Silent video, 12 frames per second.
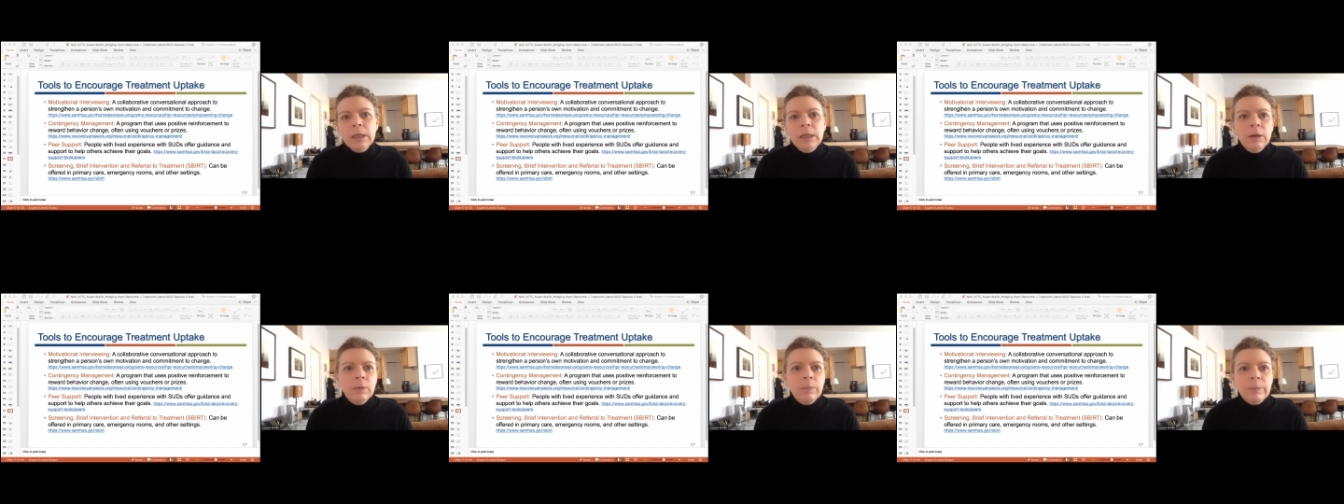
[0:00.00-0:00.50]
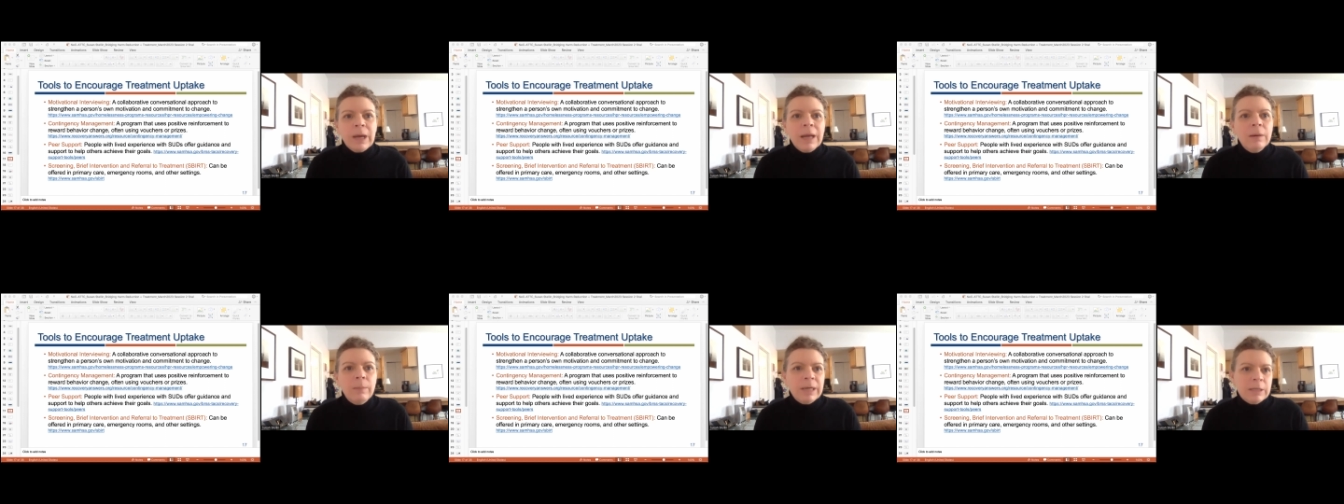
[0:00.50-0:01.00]
kind
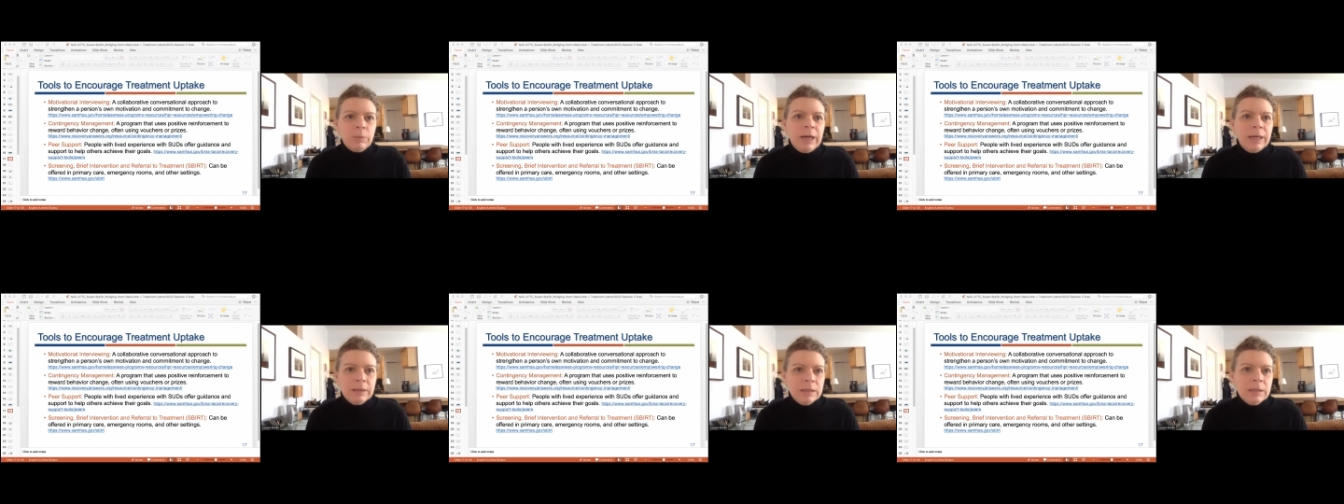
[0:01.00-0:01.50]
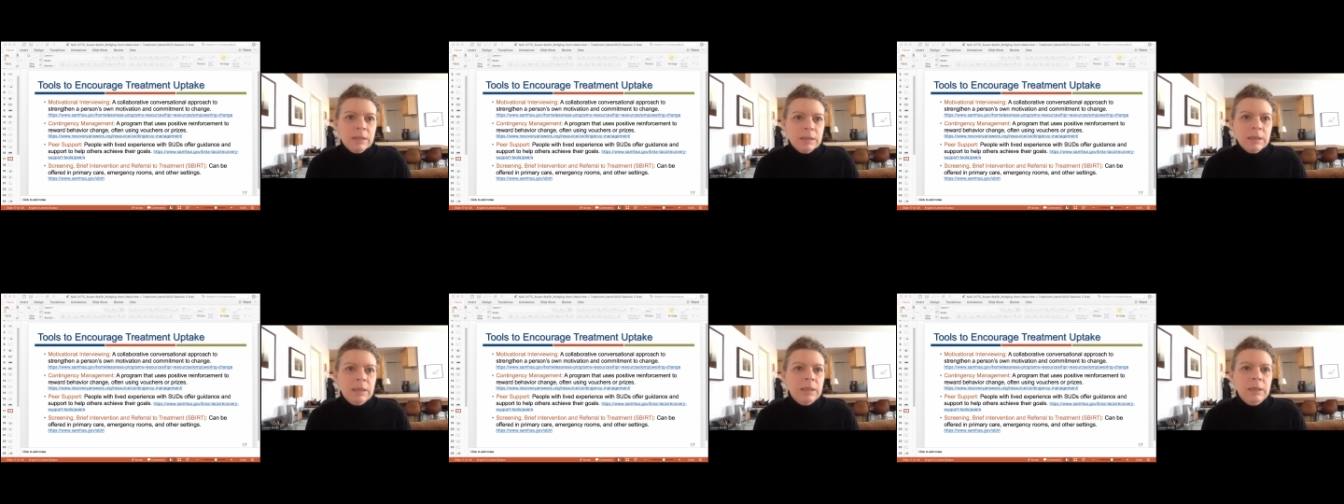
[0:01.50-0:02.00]
of best practices
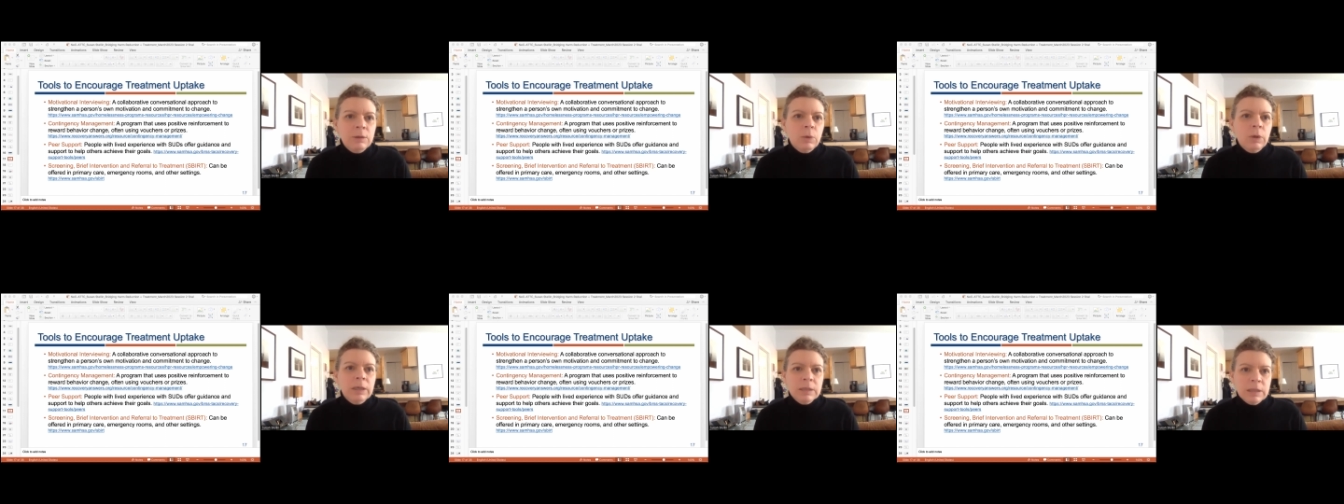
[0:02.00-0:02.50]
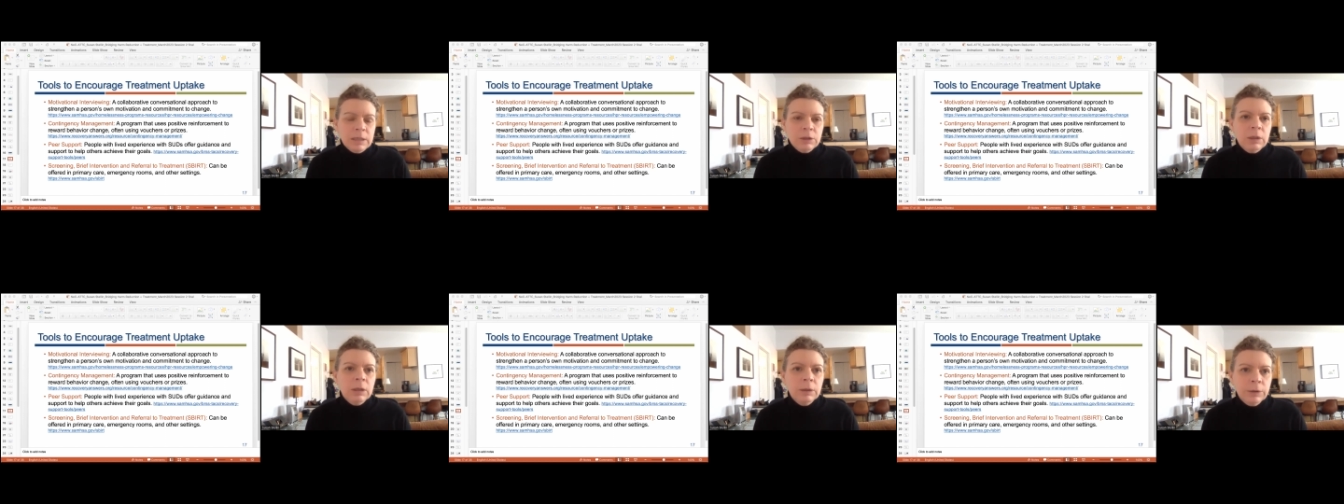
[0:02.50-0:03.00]
that each
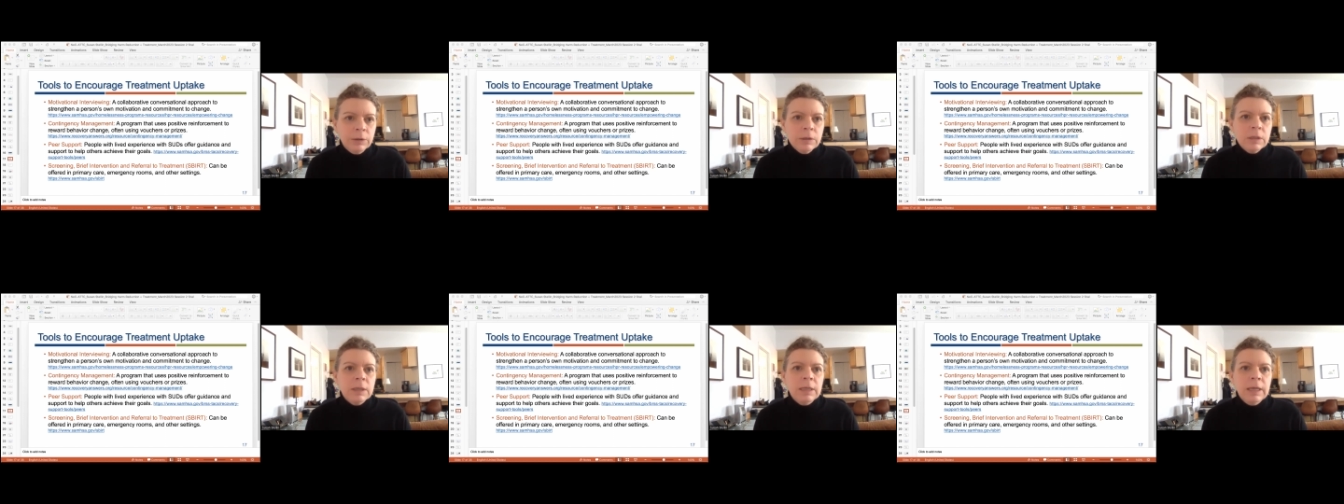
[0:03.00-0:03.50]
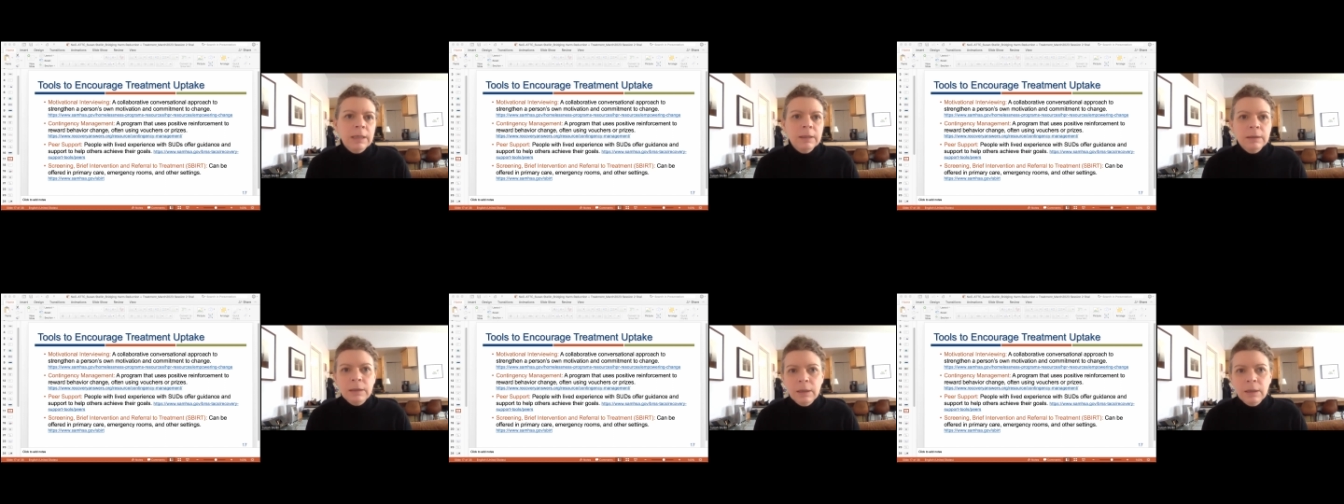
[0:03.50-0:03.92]
organization learns. And then,